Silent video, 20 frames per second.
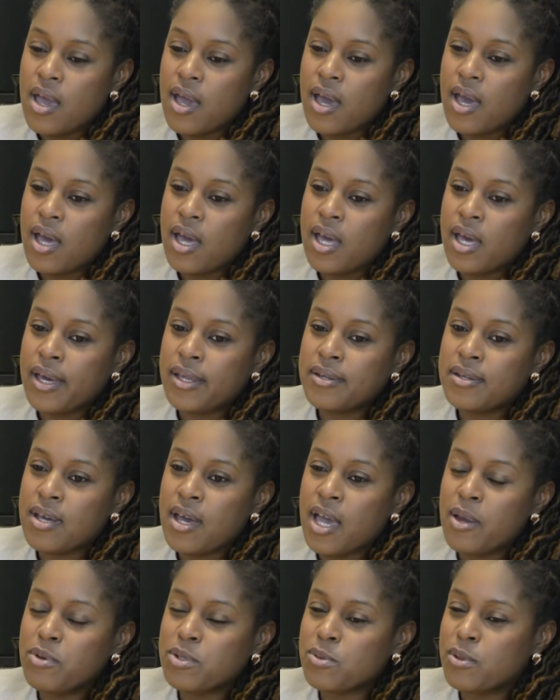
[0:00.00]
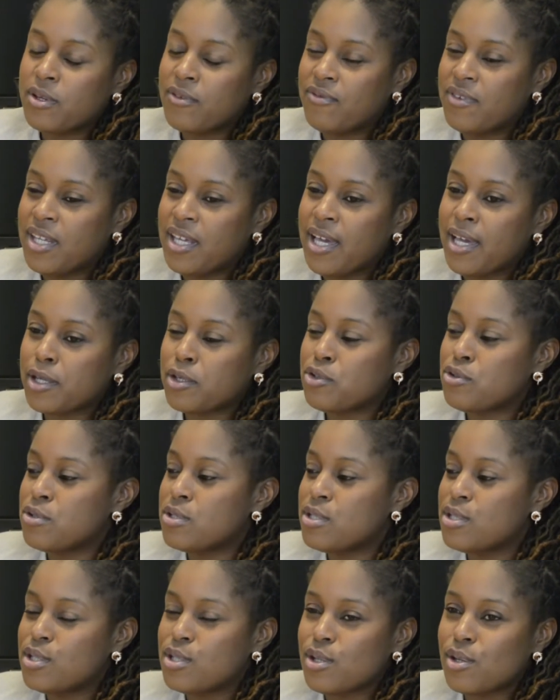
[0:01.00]
And I was one of the
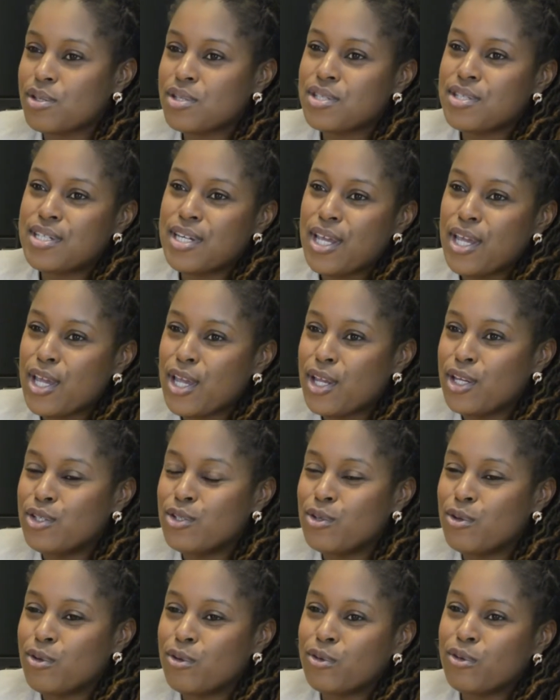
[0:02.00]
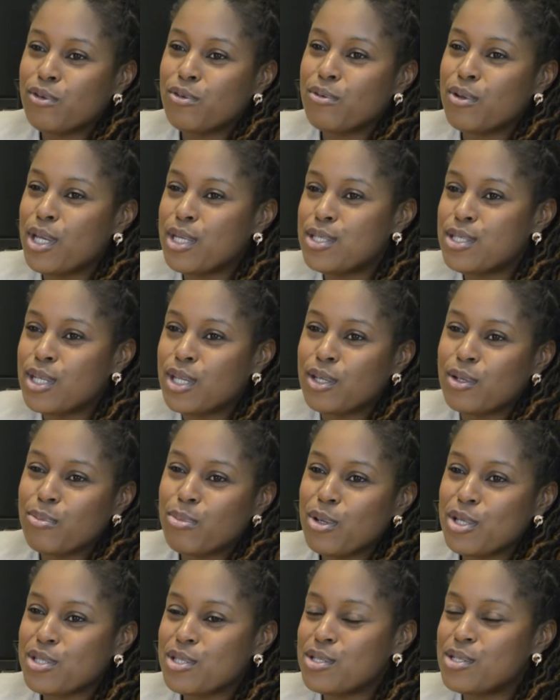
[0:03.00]
actresses on stage, you know, creating the
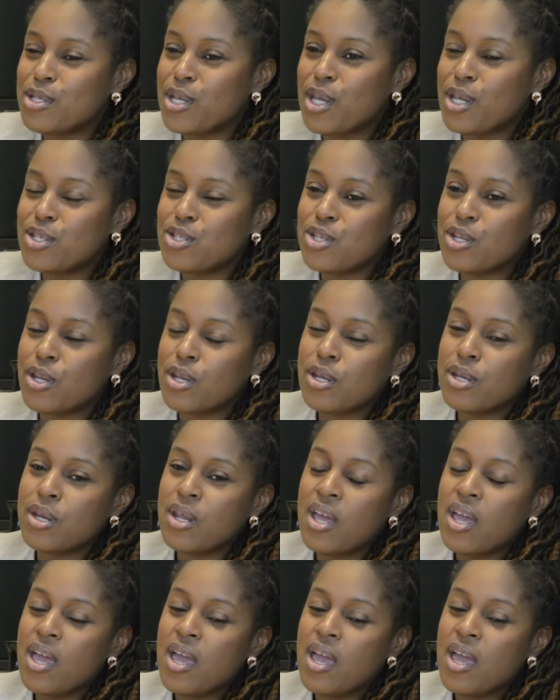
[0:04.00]
presentation.